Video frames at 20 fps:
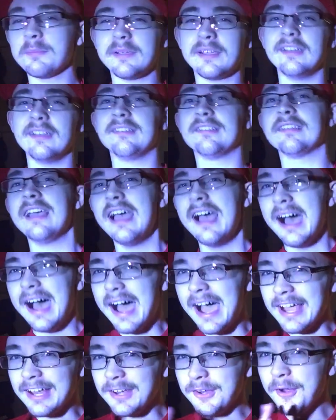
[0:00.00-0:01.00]
Because
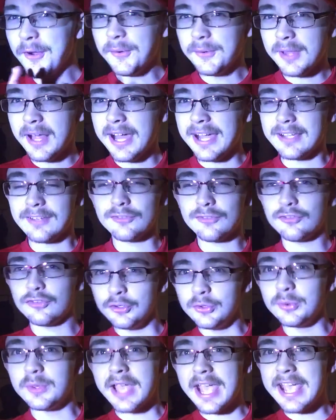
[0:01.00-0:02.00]
I know like
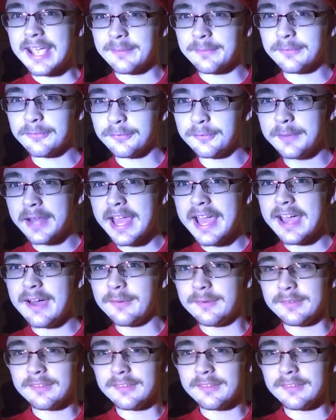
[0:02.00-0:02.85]
two games from now,